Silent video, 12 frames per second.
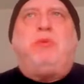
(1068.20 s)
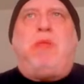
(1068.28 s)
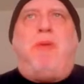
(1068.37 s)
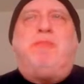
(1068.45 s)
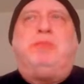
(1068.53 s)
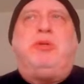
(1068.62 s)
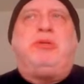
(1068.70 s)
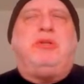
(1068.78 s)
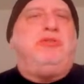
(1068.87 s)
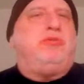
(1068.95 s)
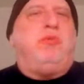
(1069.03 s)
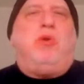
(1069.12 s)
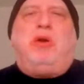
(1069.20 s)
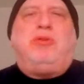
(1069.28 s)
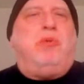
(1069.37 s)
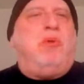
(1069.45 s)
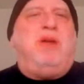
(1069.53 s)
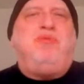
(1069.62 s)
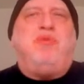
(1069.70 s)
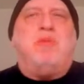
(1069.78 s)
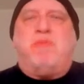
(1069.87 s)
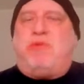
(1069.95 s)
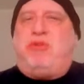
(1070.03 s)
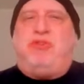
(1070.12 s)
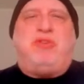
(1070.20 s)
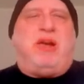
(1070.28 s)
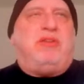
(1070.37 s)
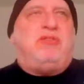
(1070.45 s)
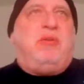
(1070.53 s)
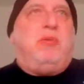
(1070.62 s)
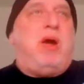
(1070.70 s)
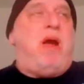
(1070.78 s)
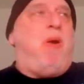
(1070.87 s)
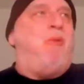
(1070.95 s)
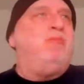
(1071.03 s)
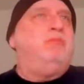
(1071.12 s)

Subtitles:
And Booker just walked away from him. Just like I said, wow.